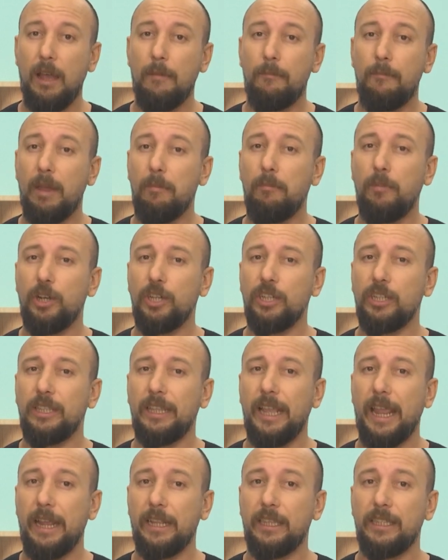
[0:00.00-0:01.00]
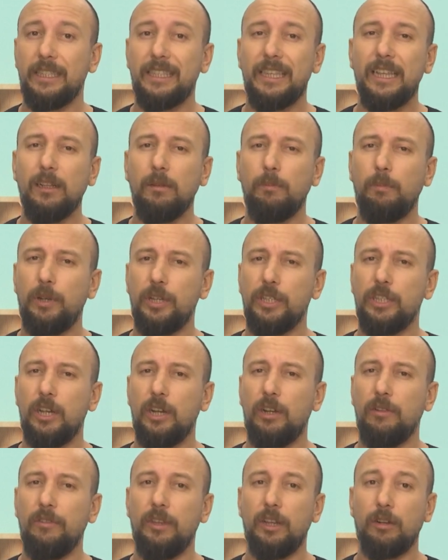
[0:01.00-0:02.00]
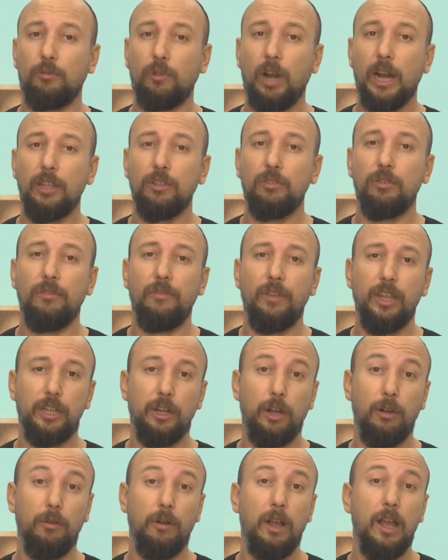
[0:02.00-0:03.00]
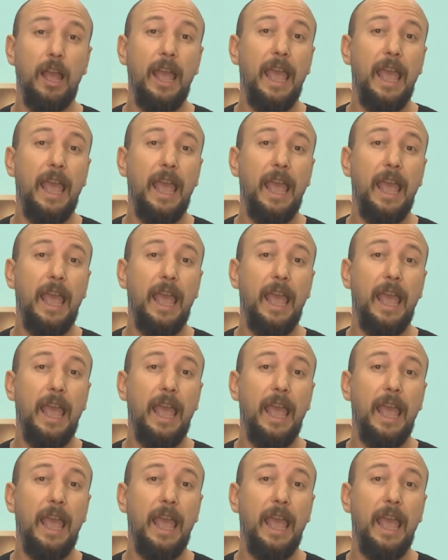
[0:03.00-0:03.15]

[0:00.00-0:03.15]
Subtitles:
member states still preserve the right to veto